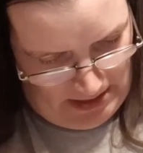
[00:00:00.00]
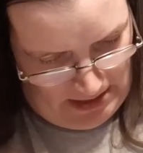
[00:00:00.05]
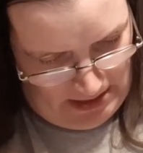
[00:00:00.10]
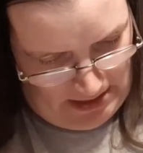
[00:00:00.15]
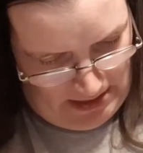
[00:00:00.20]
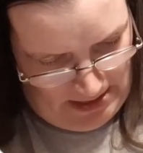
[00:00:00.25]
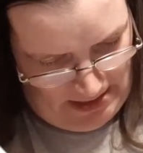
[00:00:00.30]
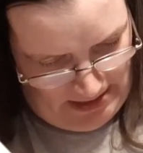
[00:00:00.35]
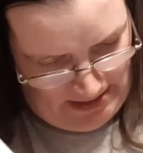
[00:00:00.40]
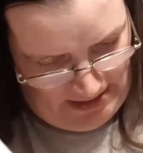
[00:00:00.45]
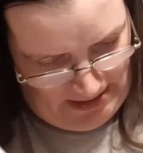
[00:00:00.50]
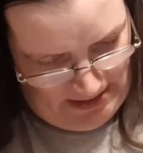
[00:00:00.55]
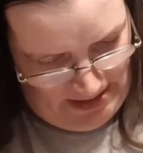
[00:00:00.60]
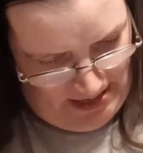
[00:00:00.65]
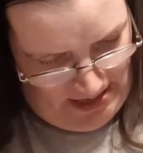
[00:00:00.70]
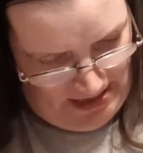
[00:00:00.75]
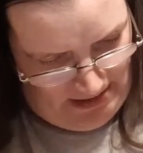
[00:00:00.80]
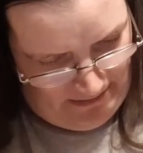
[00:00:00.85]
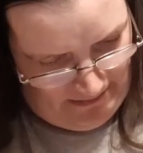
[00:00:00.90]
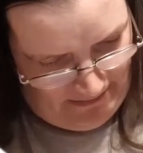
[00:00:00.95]
Get in
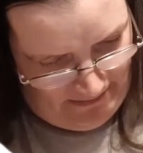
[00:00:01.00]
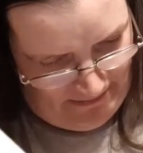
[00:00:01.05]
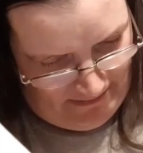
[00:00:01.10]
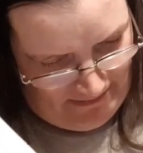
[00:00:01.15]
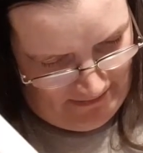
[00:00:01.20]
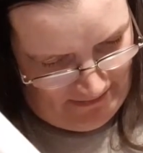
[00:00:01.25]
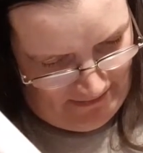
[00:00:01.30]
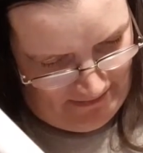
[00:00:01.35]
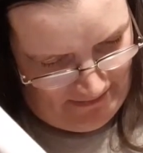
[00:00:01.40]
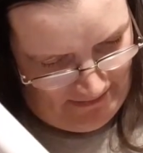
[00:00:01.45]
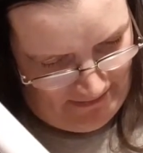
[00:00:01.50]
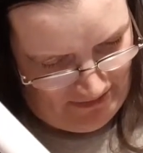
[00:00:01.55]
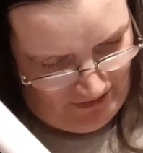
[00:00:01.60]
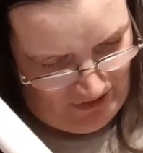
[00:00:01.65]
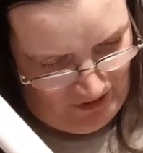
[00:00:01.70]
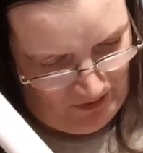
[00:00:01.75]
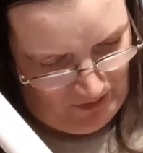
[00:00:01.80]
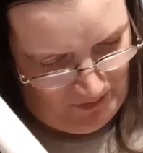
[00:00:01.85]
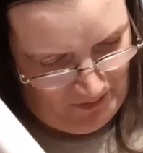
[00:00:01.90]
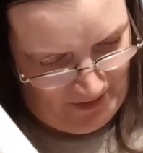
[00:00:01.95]
there.
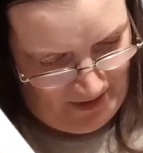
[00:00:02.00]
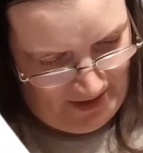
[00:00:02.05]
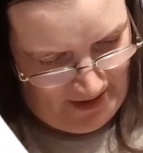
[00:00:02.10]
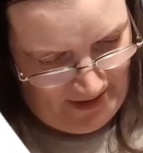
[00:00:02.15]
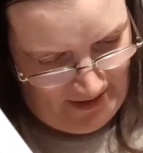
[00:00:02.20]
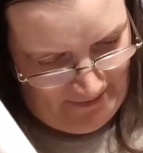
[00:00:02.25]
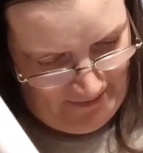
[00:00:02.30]
Excuse my,